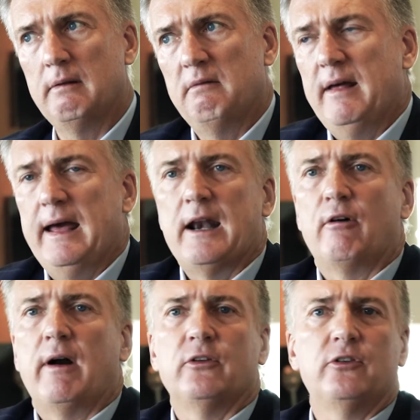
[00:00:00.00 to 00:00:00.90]
they had
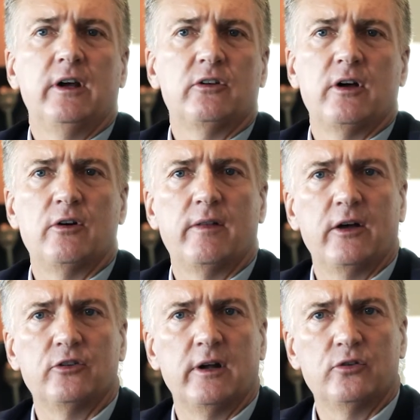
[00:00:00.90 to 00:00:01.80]
around
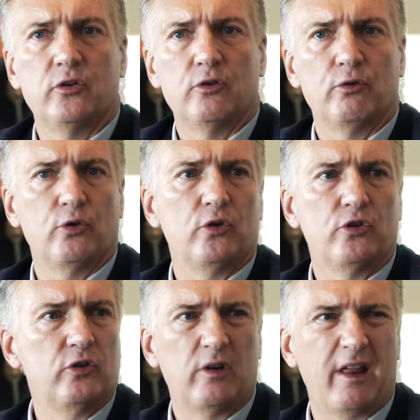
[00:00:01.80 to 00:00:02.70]
600,000 ounces of
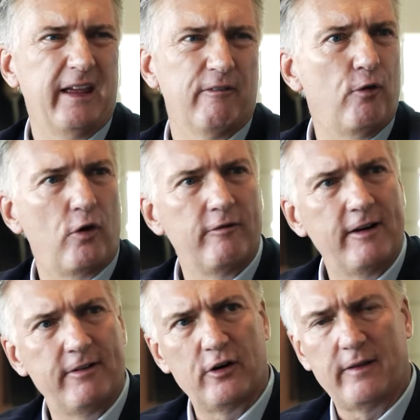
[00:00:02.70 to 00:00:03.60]
resources, I think 400,000
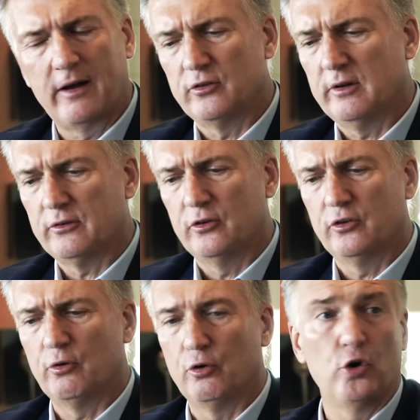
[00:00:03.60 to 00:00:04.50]
or 500,000 ounces
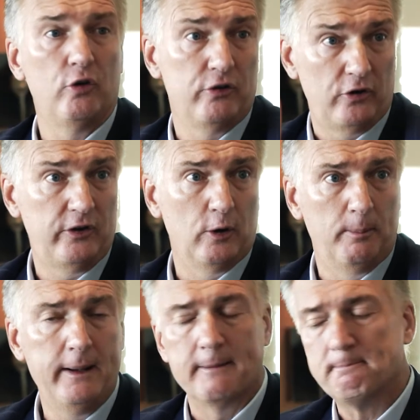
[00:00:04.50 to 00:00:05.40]
in reserves in a single
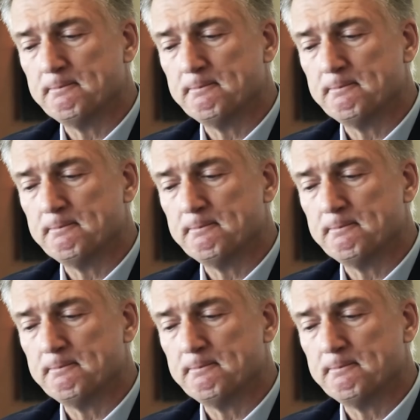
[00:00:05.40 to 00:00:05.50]
pit.